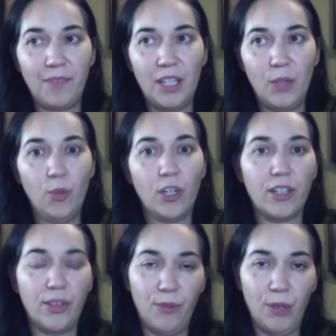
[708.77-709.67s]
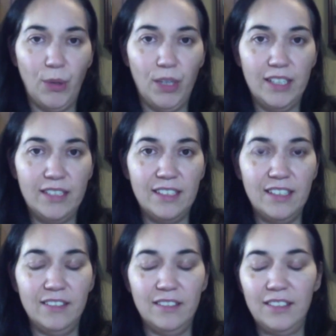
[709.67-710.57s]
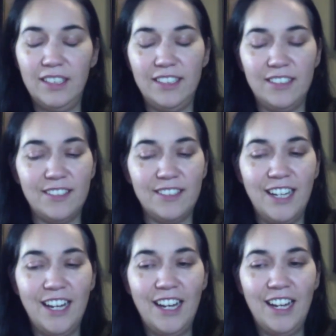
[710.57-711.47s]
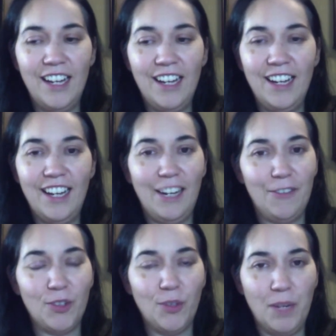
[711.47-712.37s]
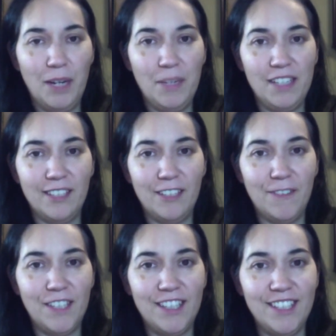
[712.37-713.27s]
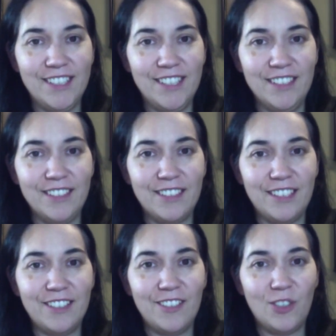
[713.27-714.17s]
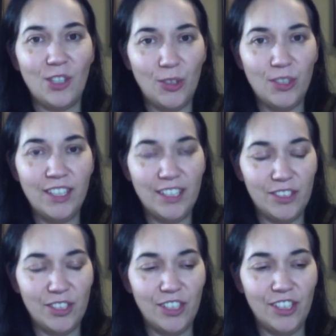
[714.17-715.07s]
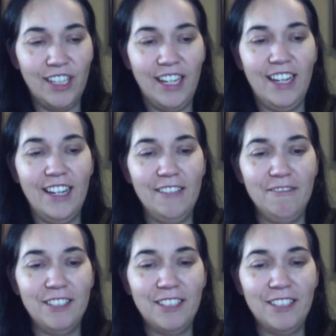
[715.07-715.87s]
work through it. And I have to remind myself that this is children literature and